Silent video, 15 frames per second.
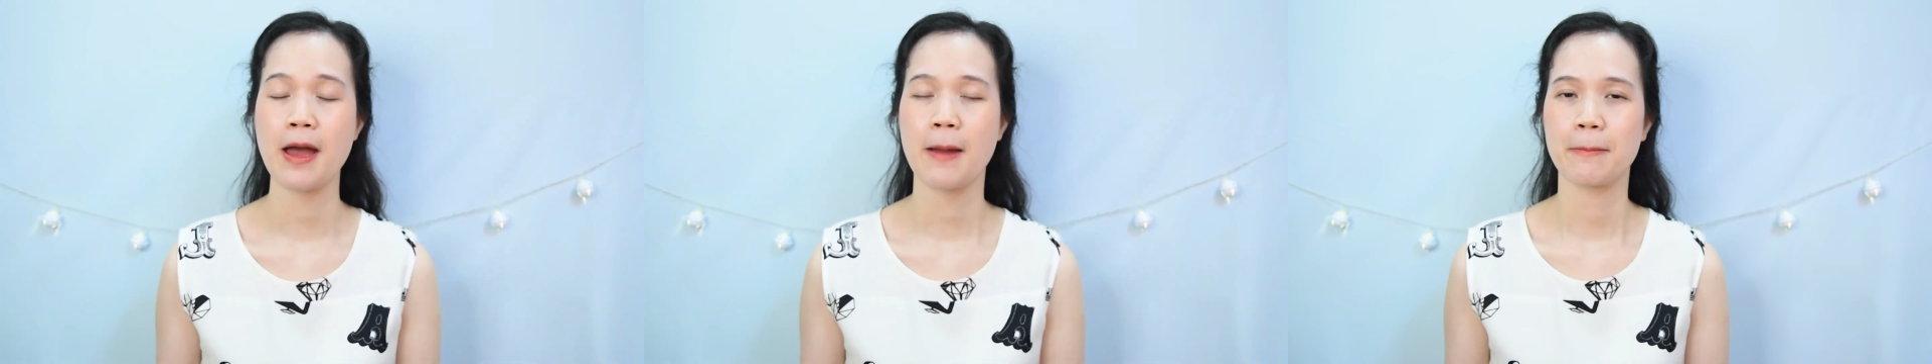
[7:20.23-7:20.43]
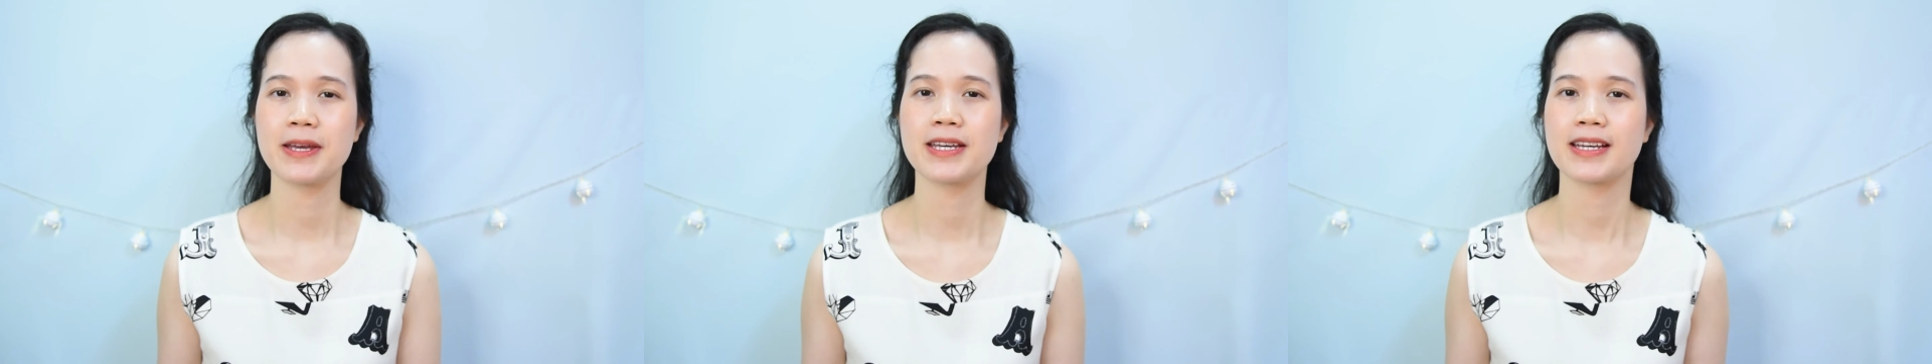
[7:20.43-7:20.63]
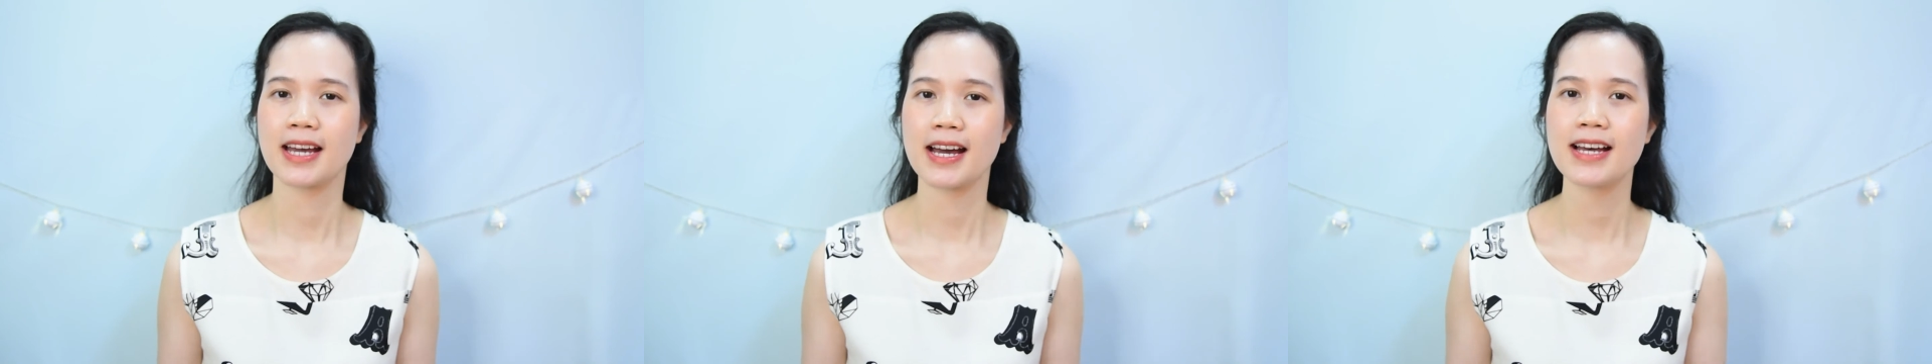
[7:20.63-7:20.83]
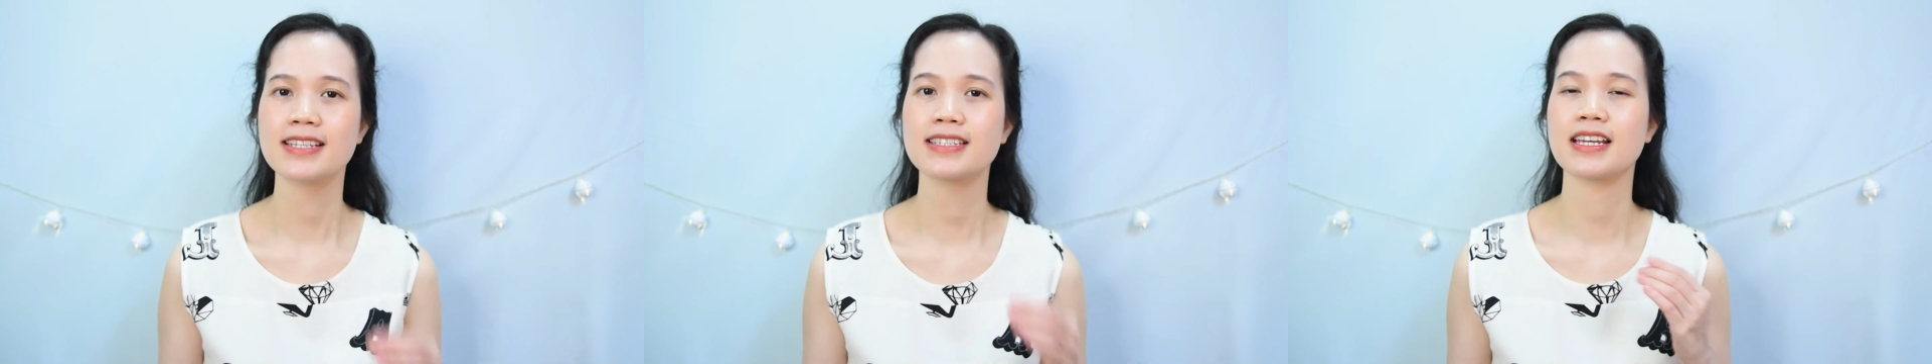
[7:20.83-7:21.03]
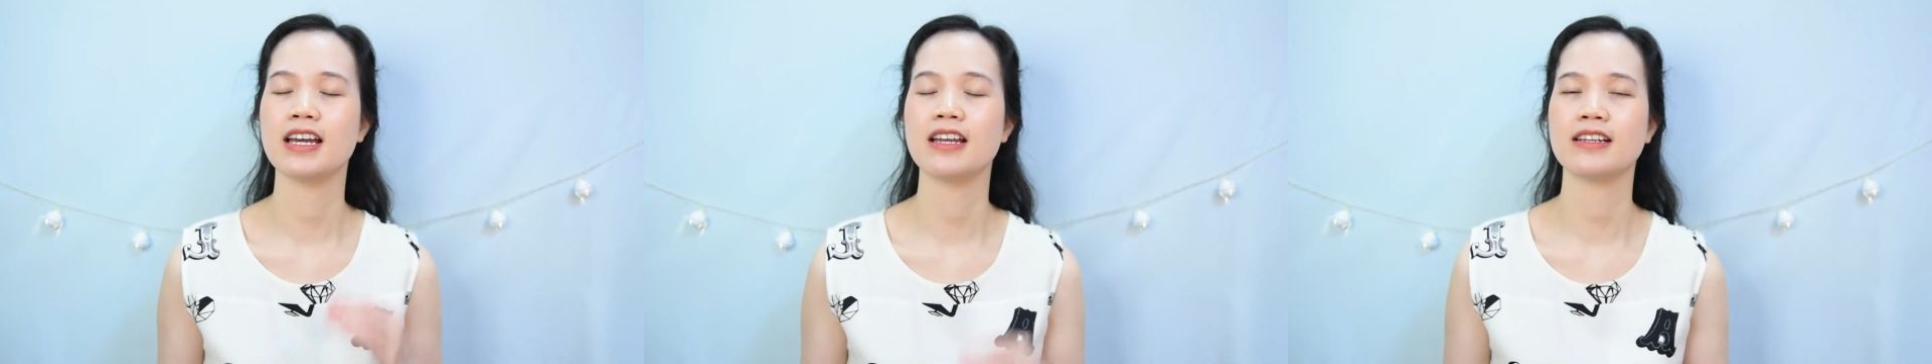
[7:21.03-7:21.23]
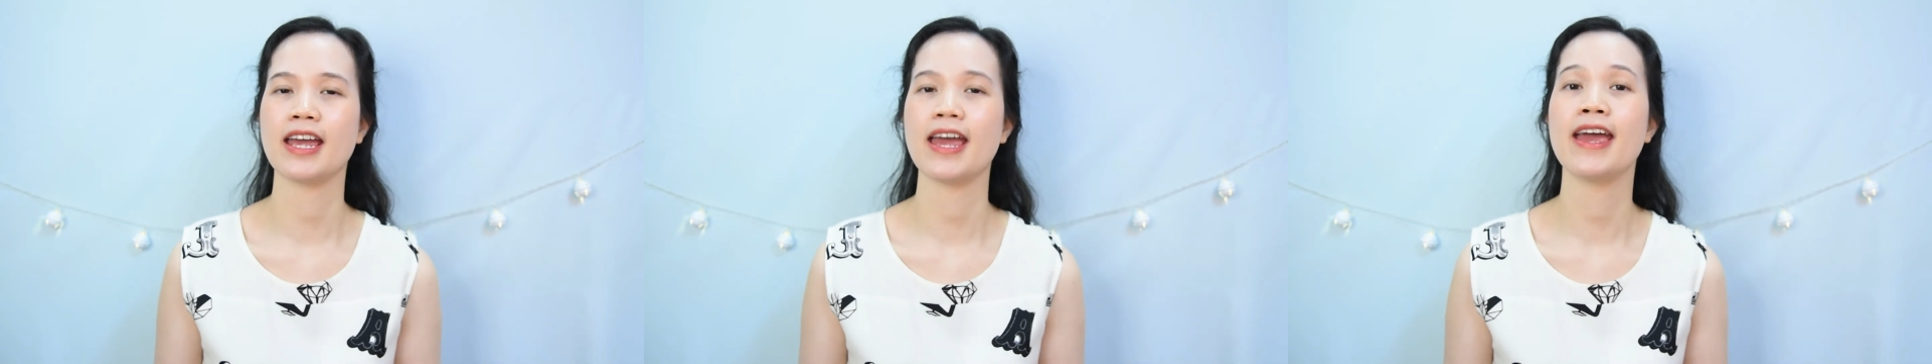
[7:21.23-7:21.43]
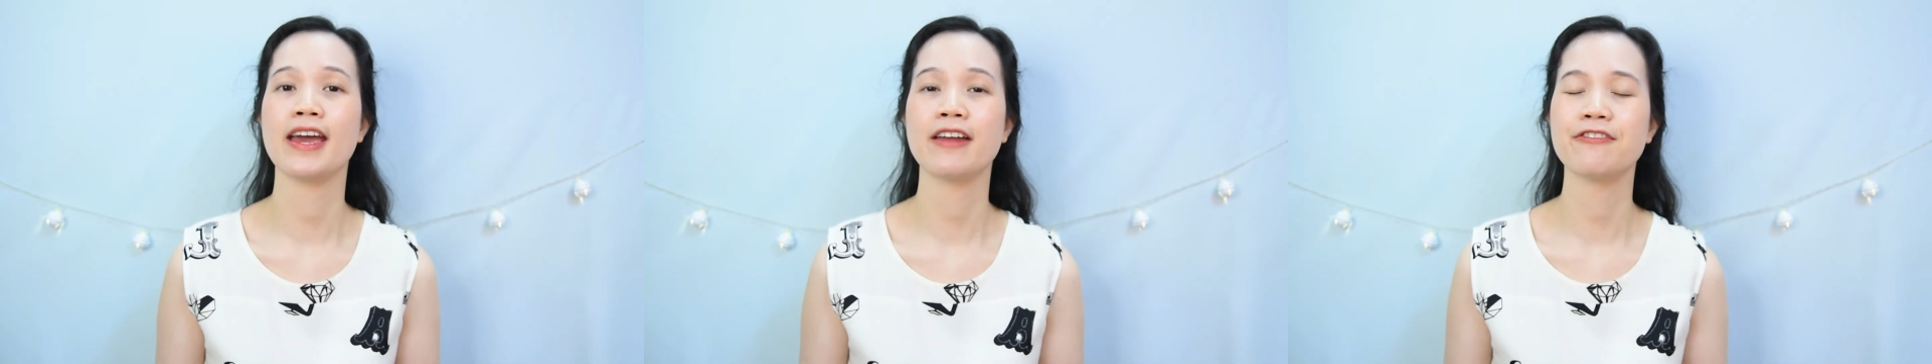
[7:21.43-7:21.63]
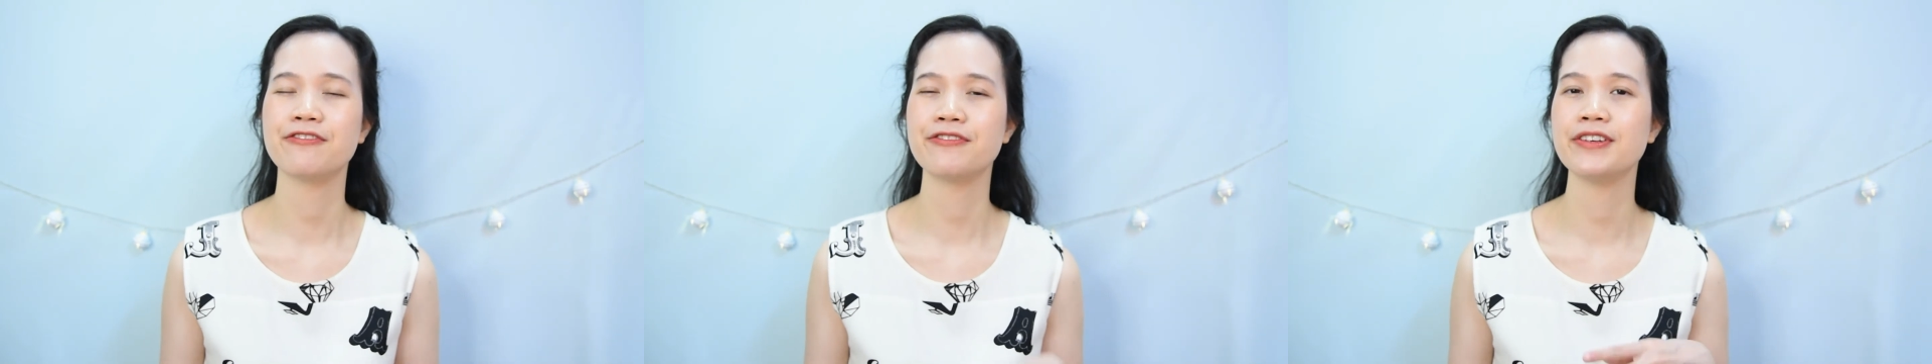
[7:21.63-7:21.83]
because it
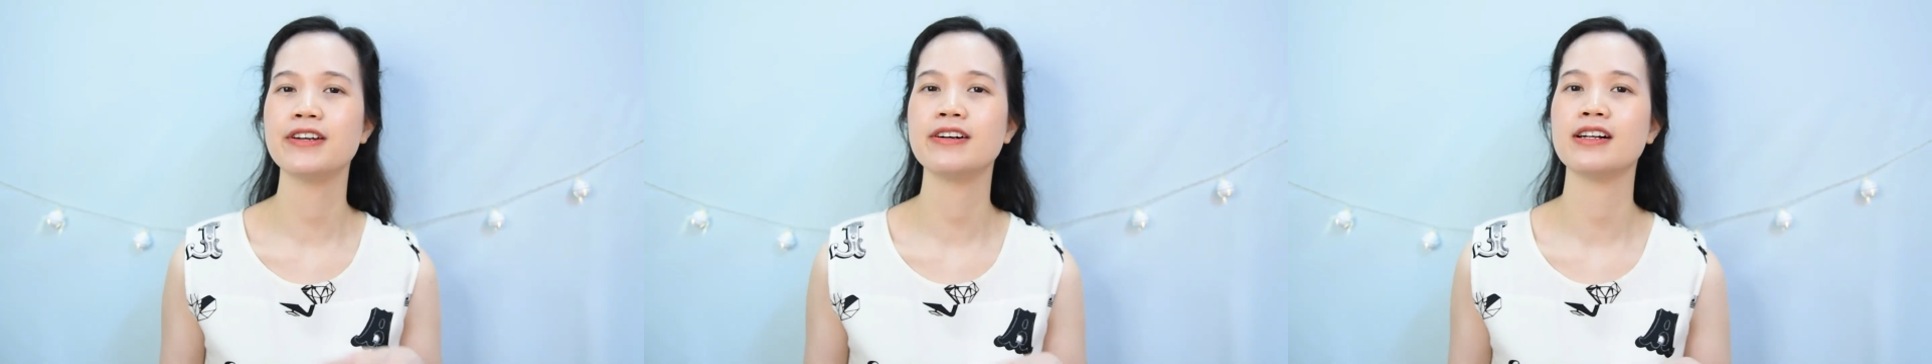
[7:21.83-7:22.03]
can feel